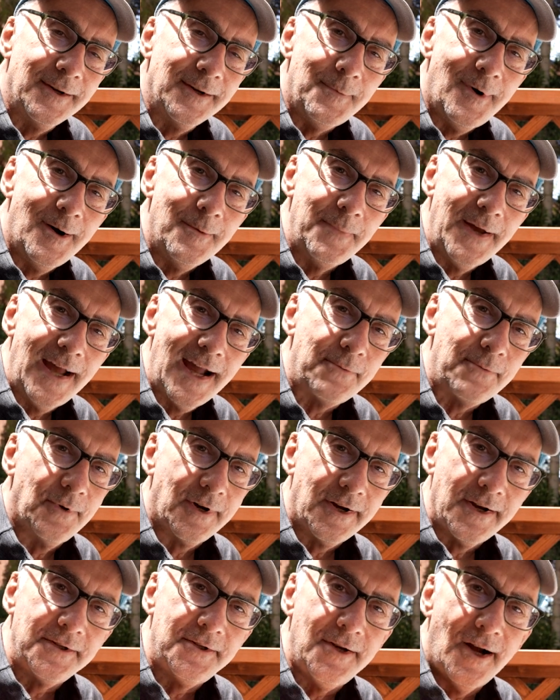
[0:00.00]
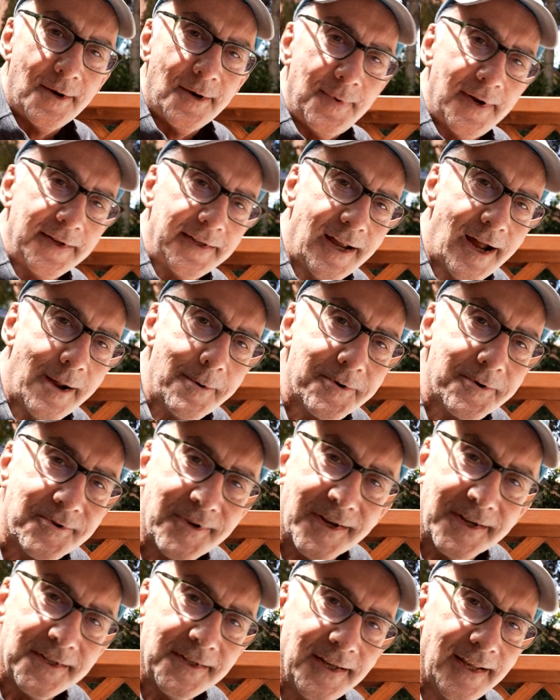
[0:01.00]
Come on back. We're going to talk about the outer
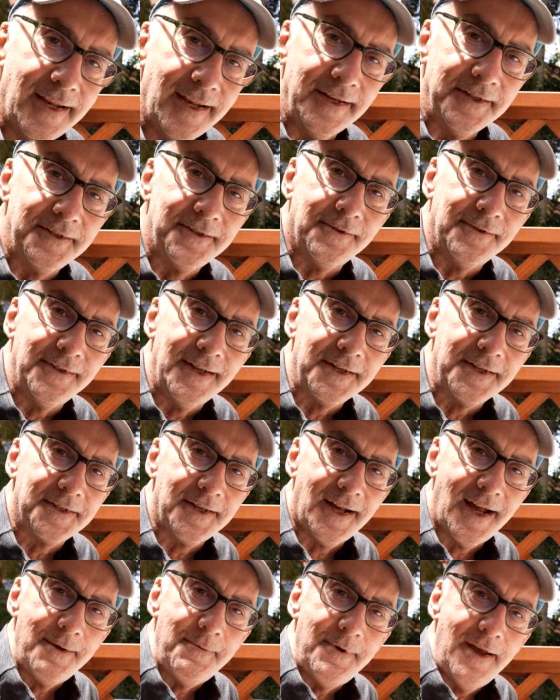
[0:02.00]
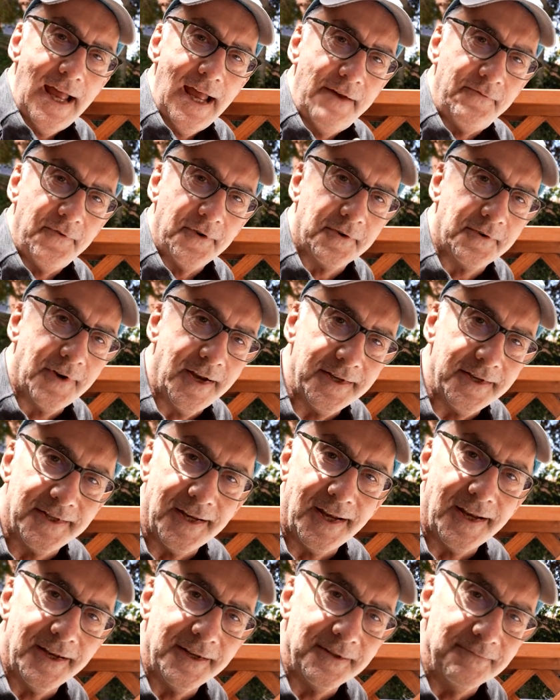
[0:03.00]
tricks. And until next time, have a great
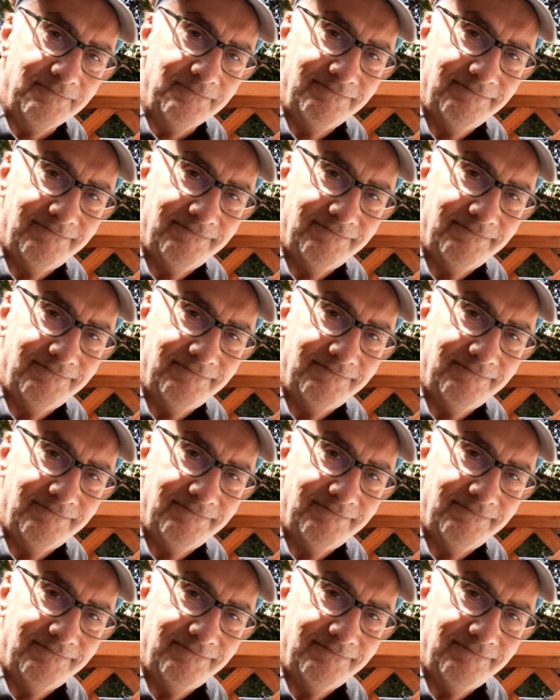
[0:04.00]
day.